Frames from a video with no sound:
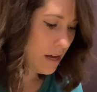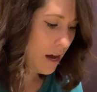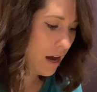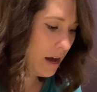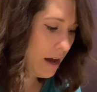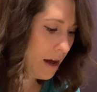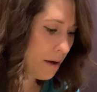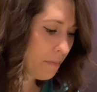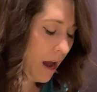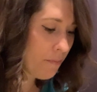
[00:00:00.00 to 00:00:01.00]

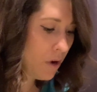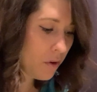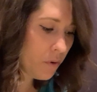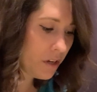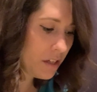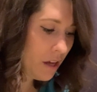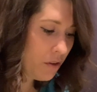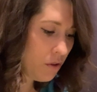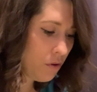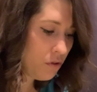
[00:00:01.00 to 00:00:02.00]
I'm not going to tell
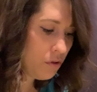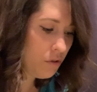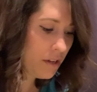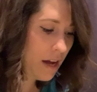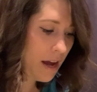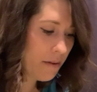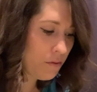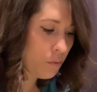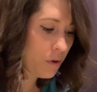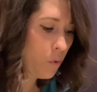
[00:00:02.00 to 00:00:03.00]
you those 2
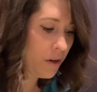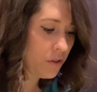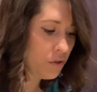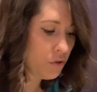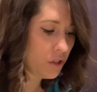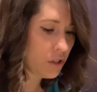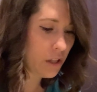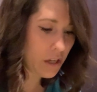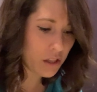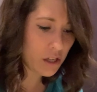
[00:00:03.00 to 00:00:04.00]
times. We're going to just
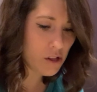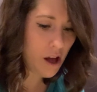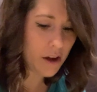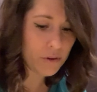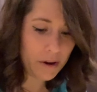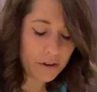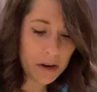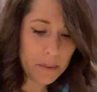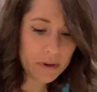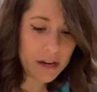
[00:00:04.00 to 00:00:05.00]
look at the clock, write your
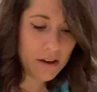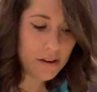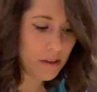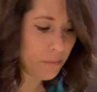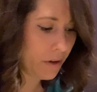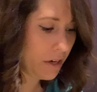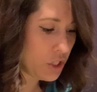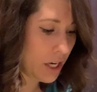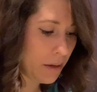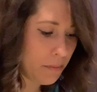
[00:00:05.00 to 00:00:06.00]
number down, and then we're going to
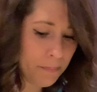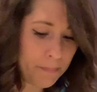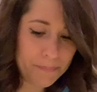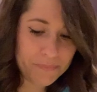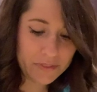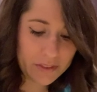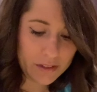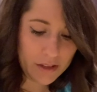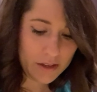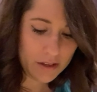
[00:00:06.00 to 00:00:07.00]
check them
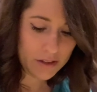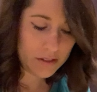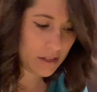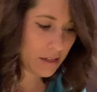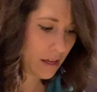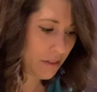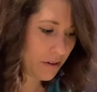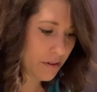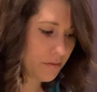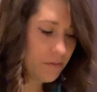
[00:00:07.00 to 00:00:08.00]
together.